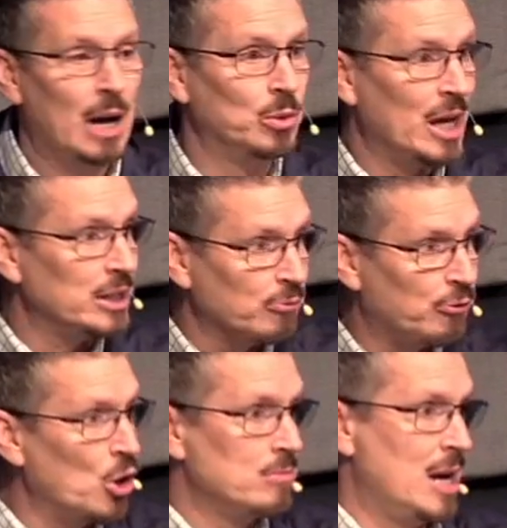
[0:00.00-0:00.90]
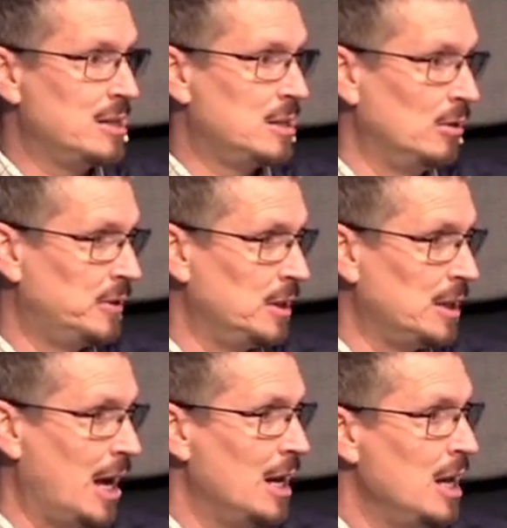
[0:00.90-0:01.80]
I will not devote myself
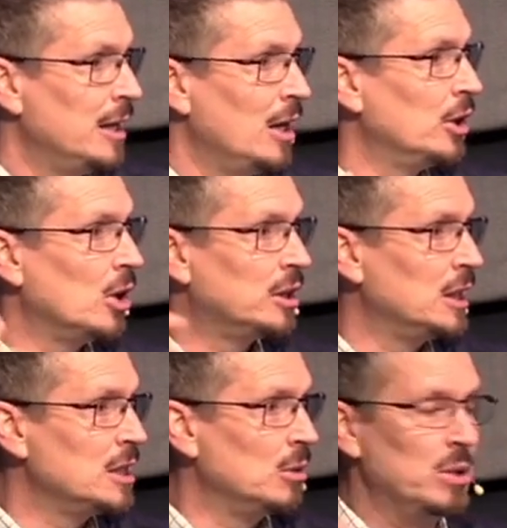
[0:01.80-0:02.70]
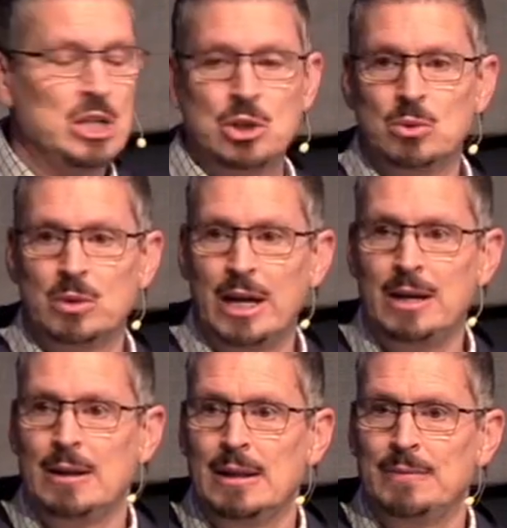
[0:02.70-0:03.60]
to that. Now, there are things that we do,
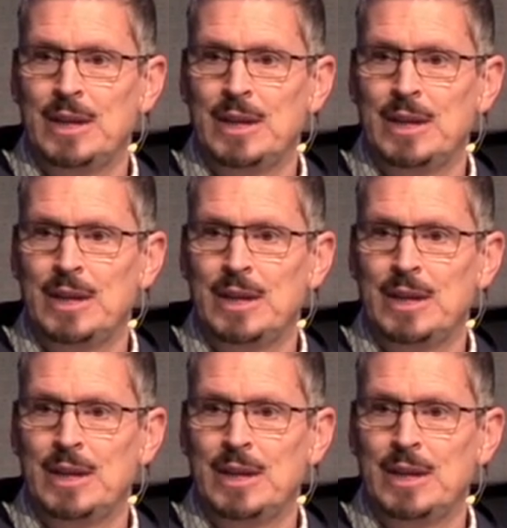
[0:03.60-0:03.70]
right?